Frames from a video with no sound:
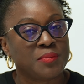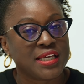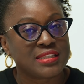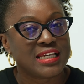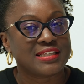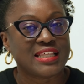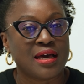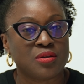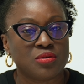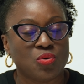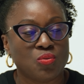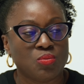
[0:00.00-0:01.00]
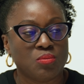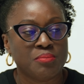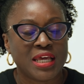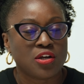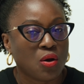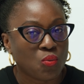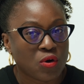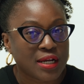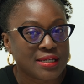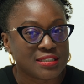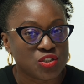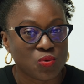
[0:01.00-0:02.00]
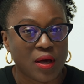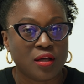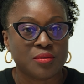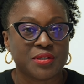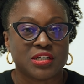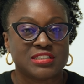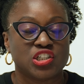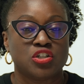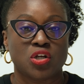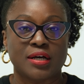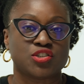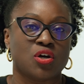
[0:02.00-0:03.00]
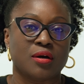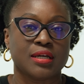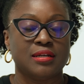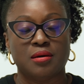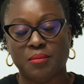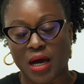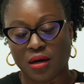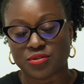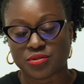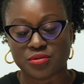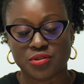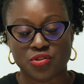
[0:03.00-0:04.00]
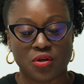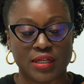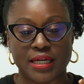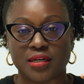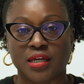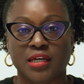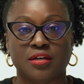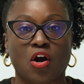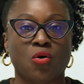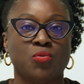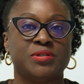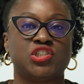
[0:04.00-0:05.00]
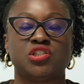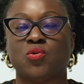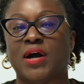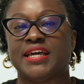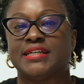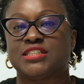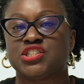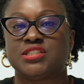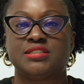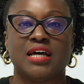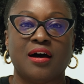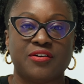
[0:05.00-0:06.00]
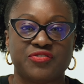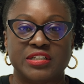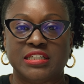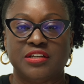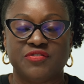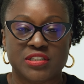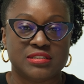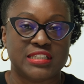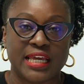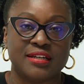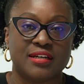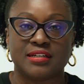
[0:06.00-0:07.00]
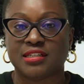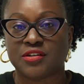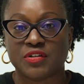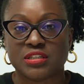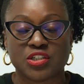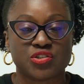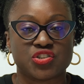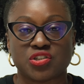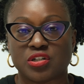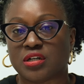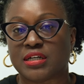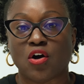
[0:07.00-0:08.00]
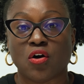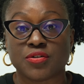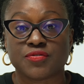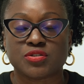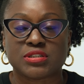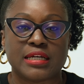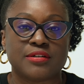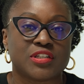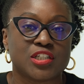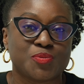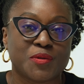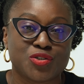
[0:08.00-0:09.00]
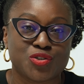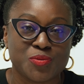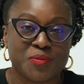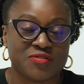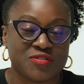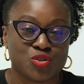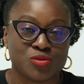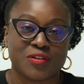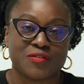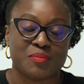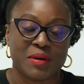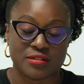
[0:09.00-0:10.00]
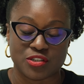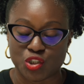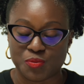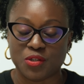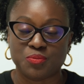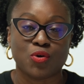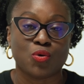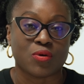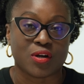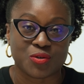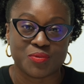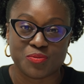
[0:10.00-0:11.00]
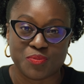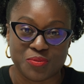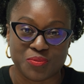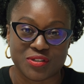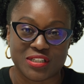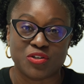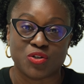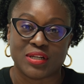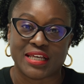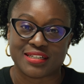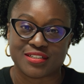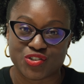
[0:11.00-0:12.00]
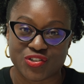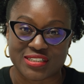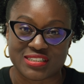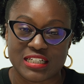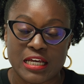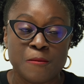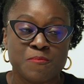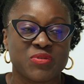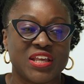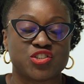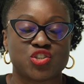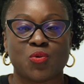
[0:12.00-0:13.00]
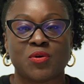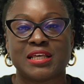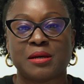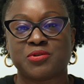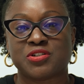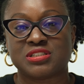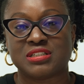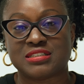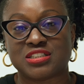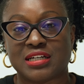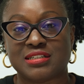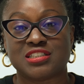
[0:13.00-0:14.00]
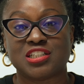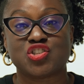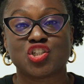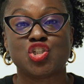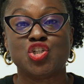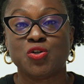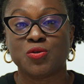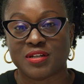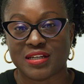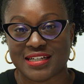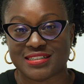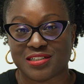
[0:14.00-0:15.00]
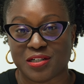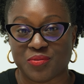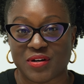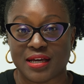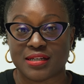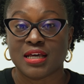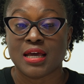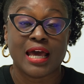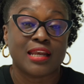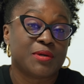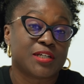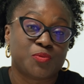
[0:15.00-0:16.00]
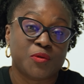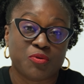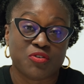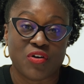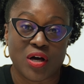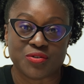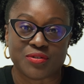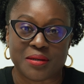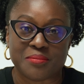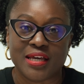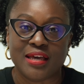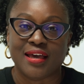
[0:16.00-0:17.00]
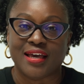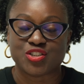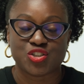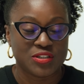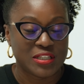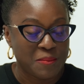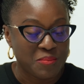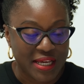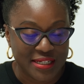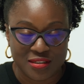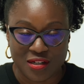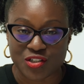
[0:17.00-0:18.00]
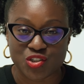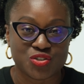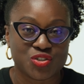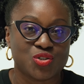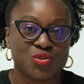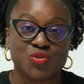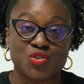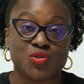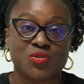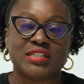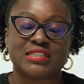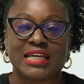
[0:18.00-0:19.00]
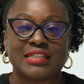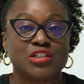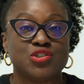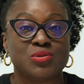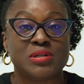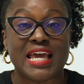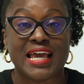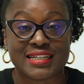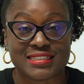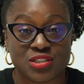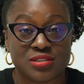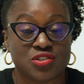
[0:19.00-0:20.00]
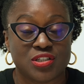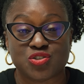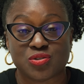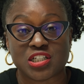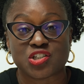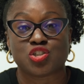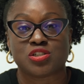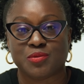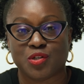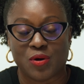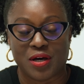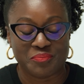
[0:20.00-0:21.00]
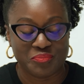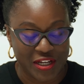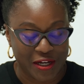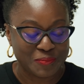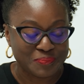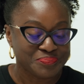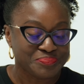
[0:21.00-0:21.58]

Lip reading: may think that may not work as well because they're not talking about, like OBGYN stuff and giving data and giving literature and all of those kind of things. But the truth of the matter is people work with people they know, like, and trust. And so what that person has done is they just humanize their brand and it makes people follow them. And so there are many doctors who do this and they do it extremely well. Now,